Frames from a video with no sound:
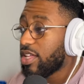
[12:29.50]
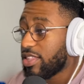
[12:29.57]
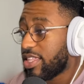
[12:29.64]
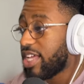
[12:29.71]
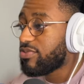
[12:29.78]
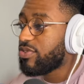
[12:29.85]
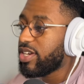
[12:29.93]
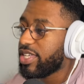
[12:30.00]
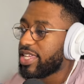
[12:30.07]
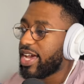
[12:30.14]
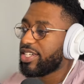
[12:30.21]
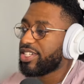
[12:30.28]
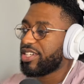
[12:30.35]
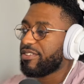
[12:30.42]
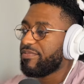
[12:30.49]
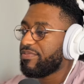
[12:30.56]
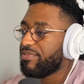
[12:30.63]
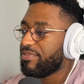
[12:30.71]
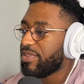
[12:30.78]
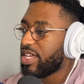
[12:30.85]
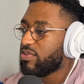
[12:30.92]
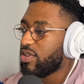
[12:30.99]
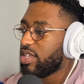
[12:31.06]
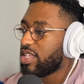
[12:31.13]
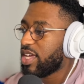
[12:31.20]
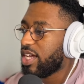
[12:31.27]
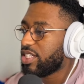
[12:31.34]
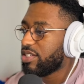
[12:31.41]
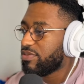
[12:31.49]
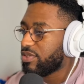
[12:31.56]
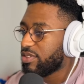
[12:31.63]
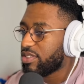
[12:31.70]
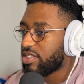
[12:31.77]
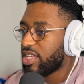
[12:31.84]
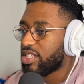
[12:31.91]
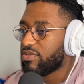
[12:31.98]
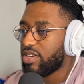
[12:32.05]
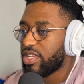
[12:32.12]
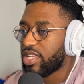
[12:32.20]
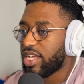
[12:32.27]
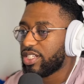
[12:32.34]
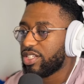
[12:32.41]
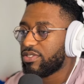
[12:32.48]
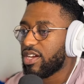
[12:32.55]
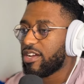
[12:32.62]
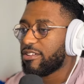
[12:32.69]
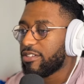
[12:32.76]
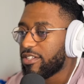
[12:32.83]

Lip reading: That's really catchy. That's really catchy for you. That's really catchy track.